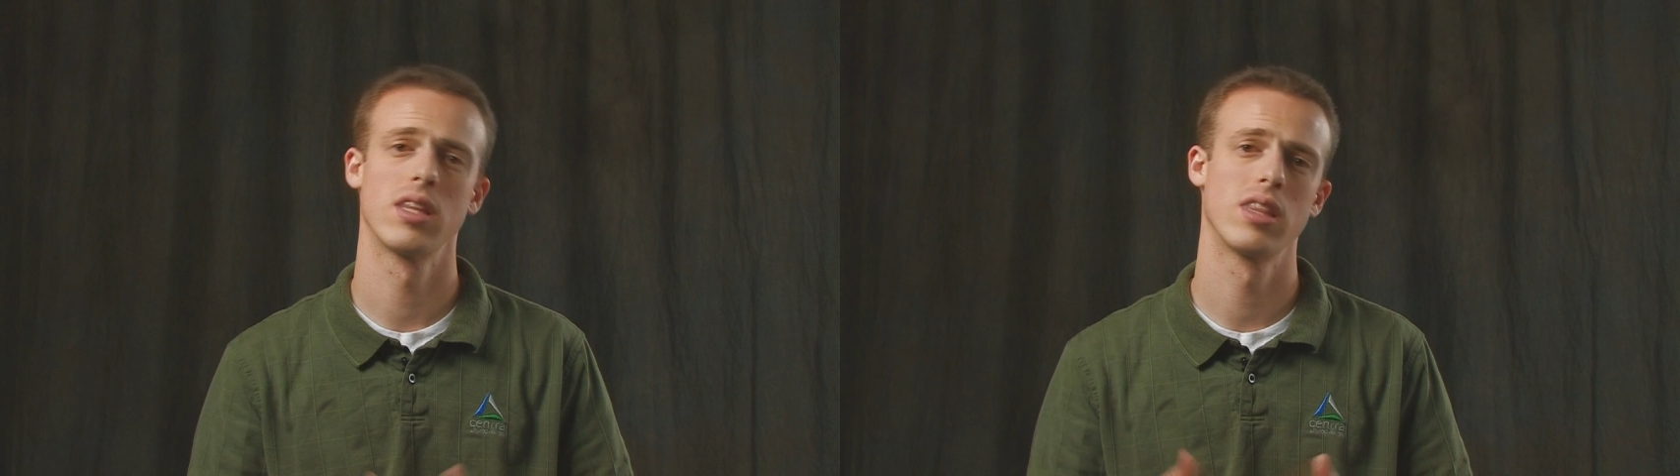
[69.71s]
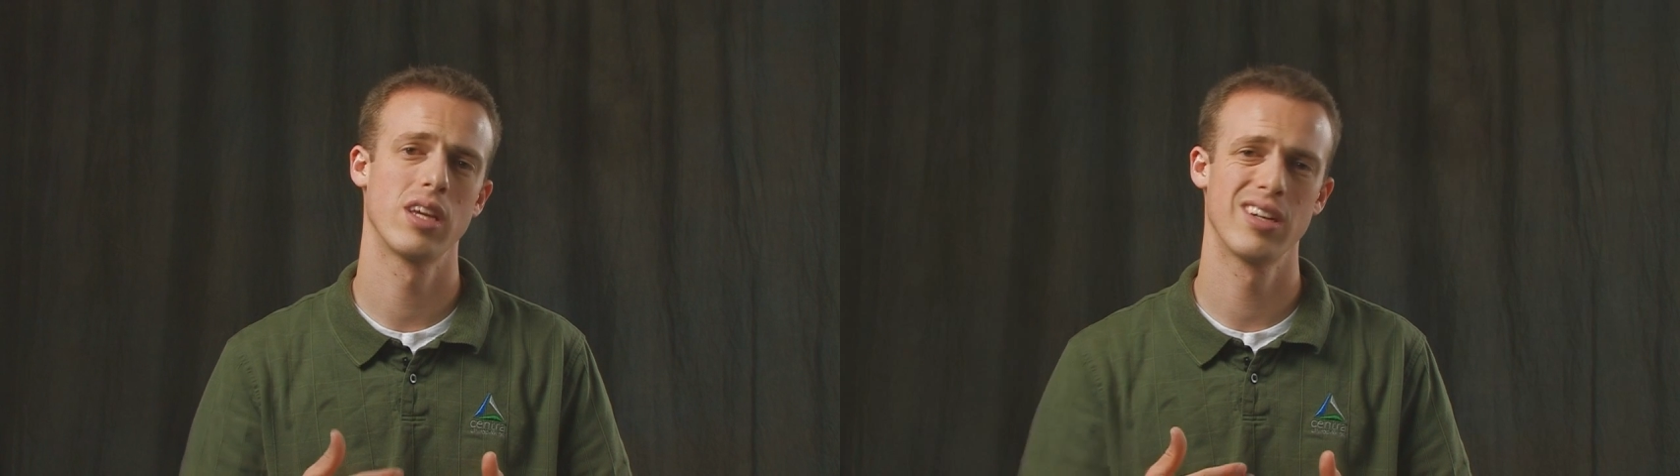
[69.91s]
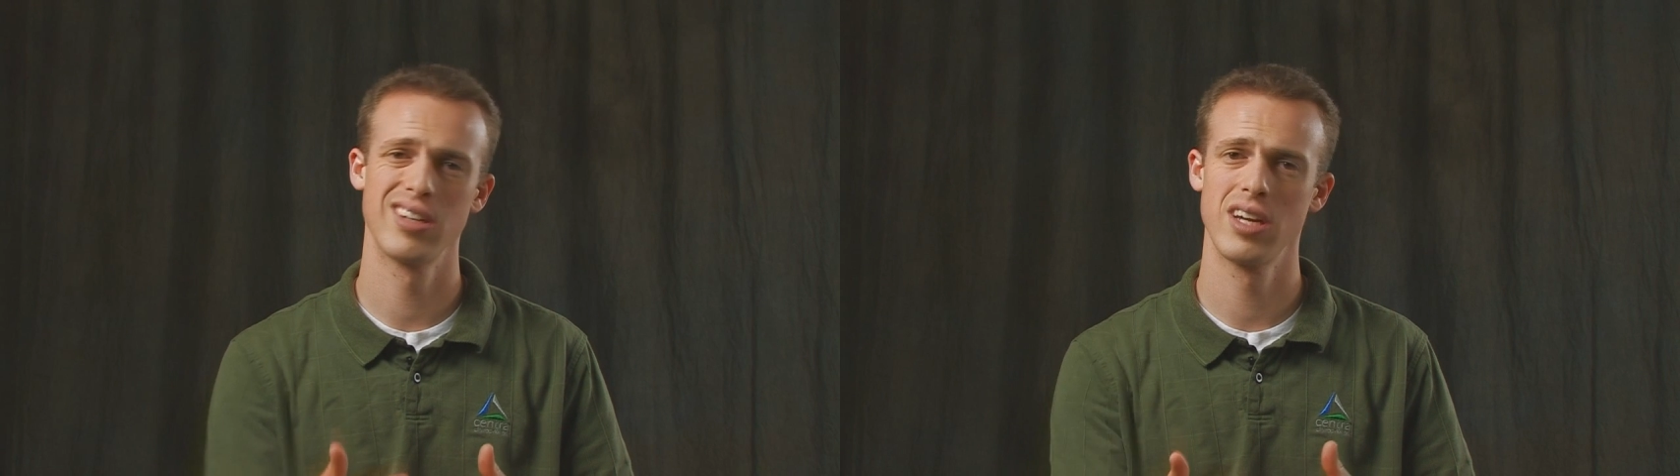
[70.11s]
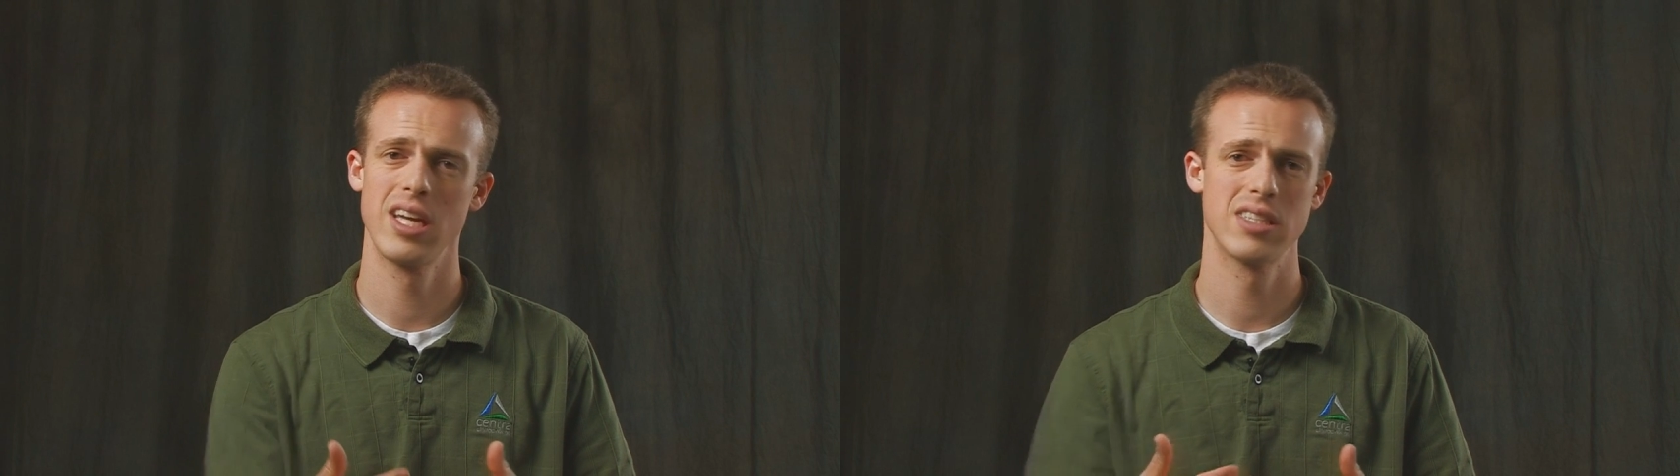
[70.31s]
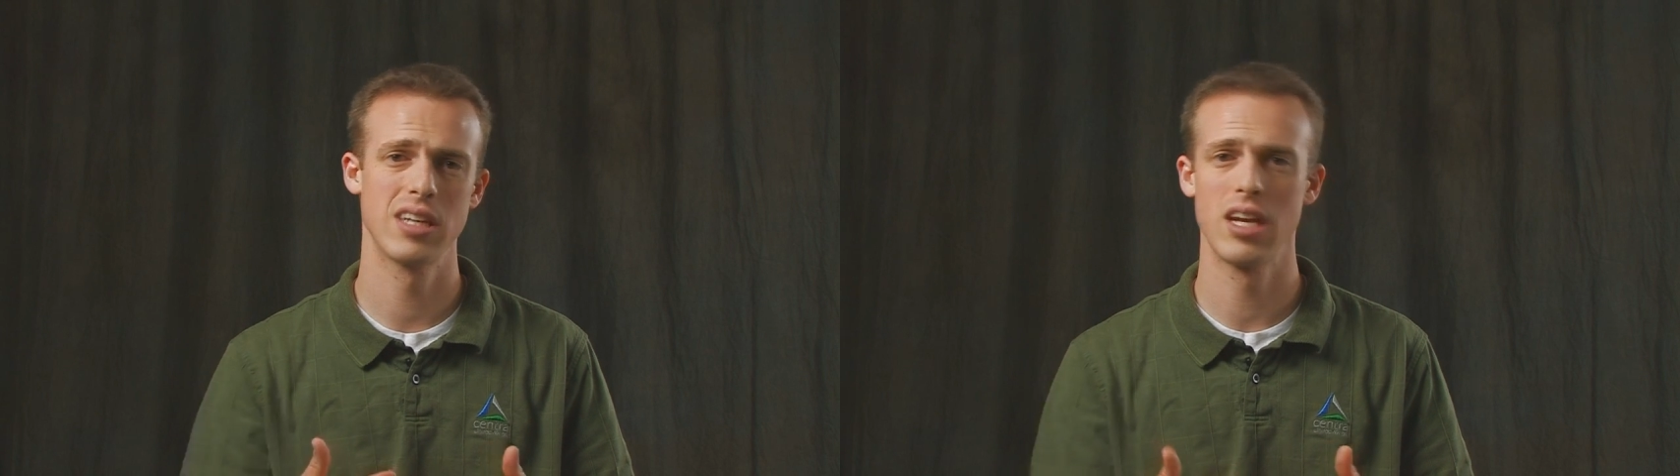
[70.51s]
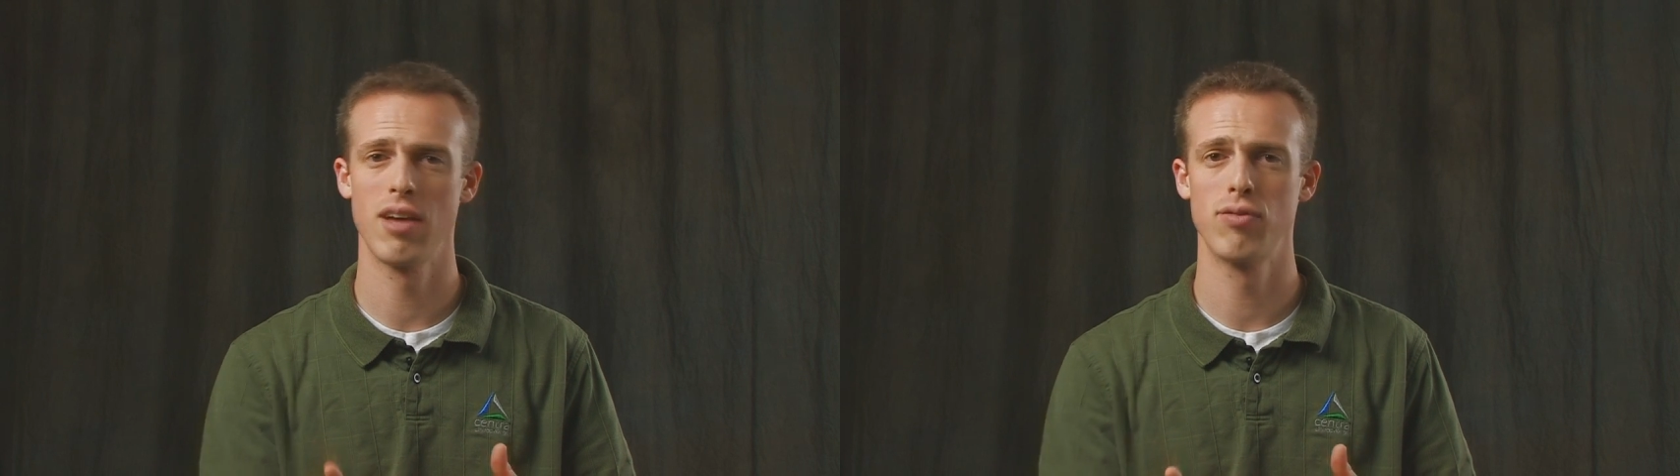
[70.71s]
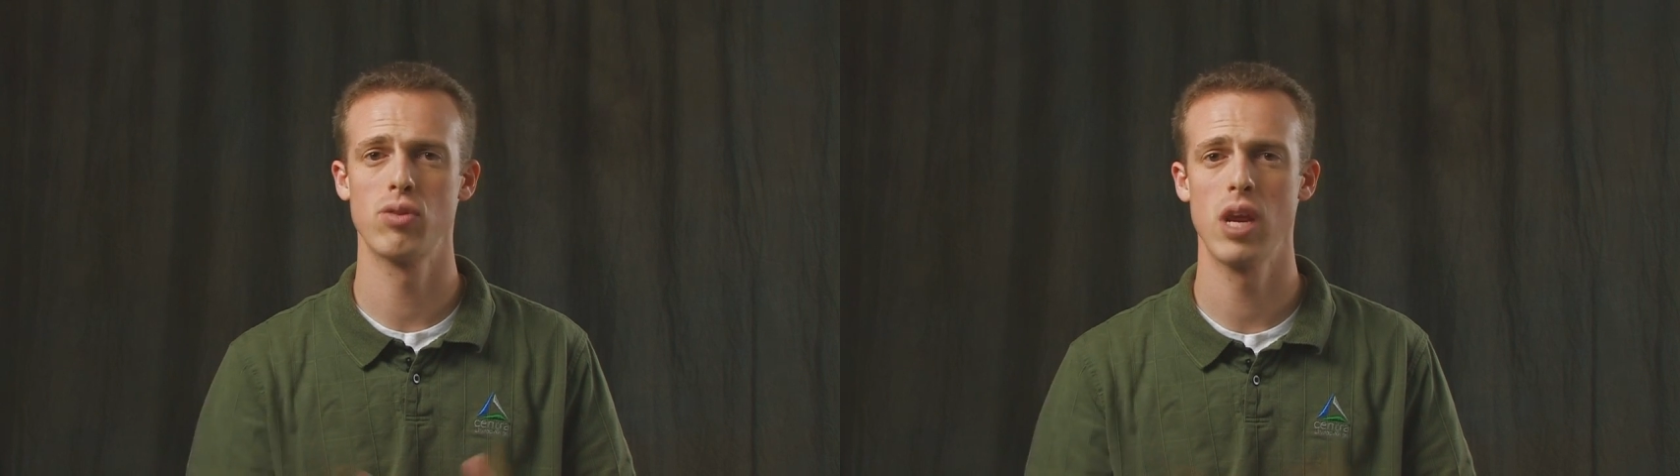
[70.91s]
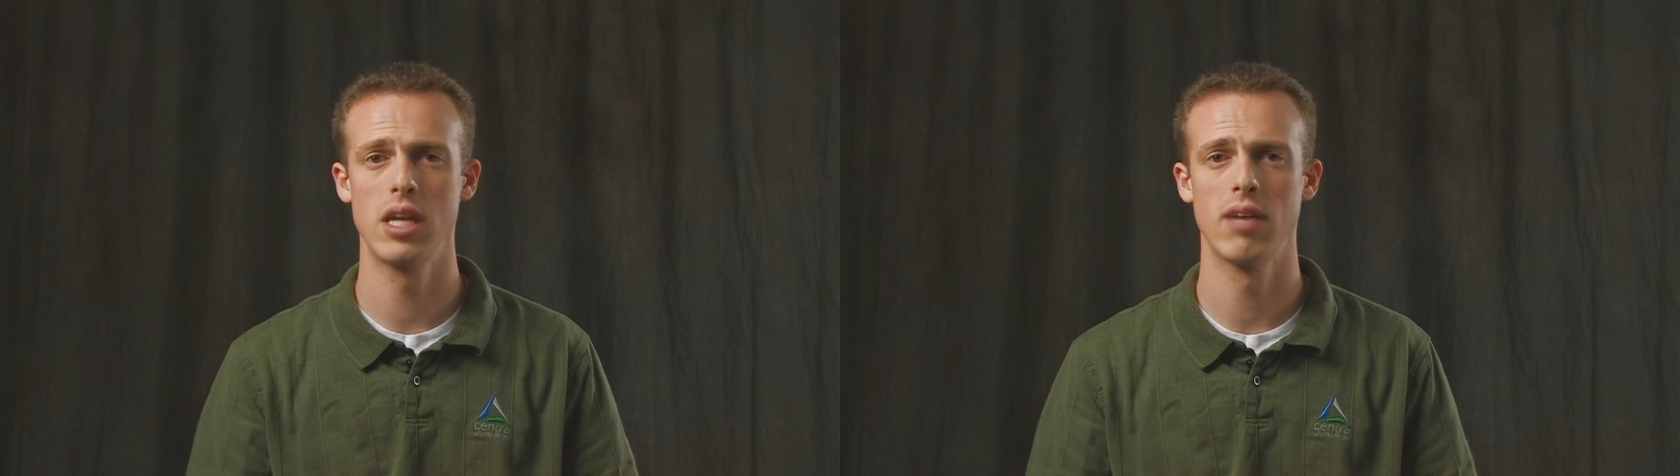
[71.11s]
there isn't enough
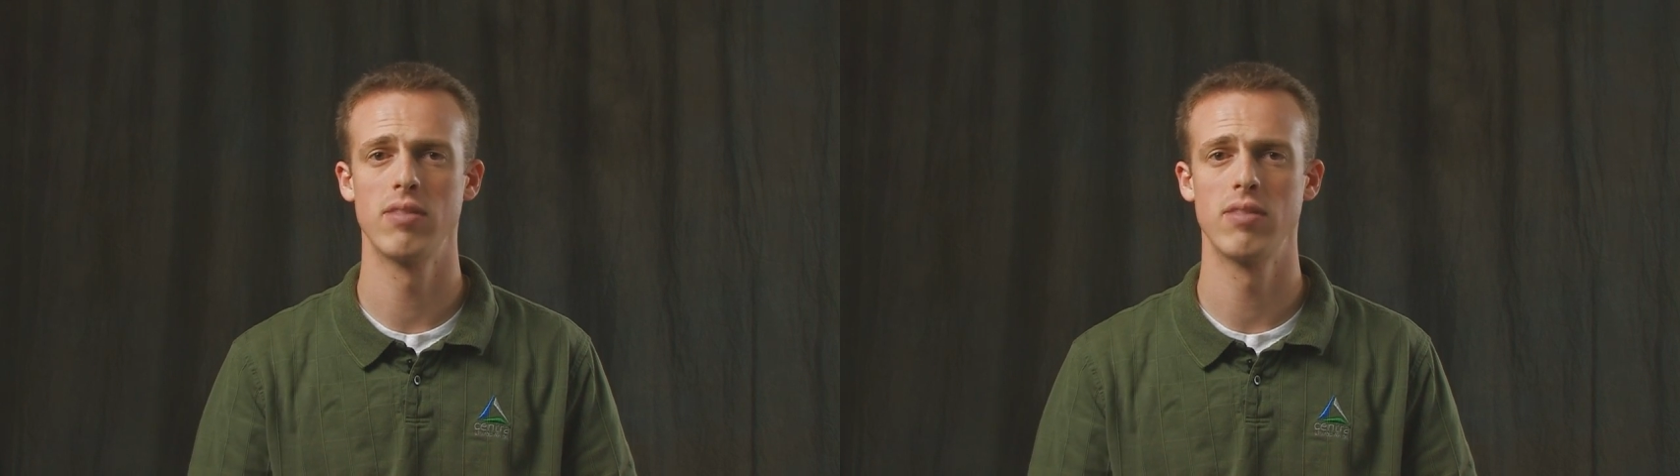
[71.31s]
training